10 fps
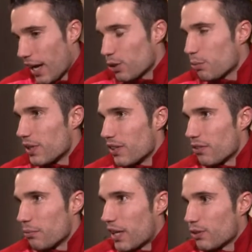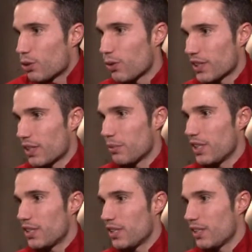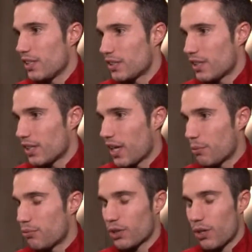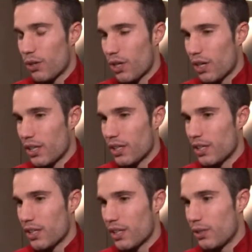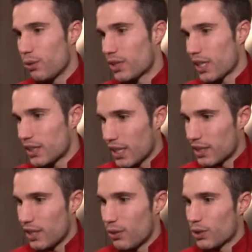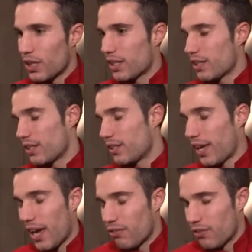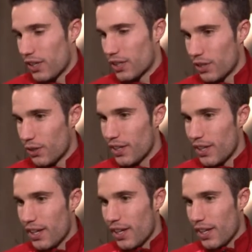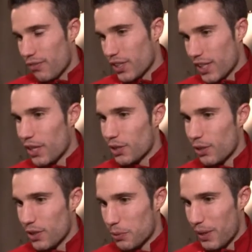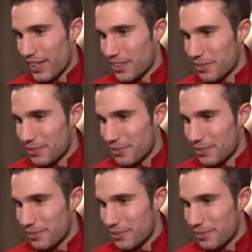do believe him. I do trust him. He's in the game for so long. He looks at stats. He looks at everything. So if he says so, he's right.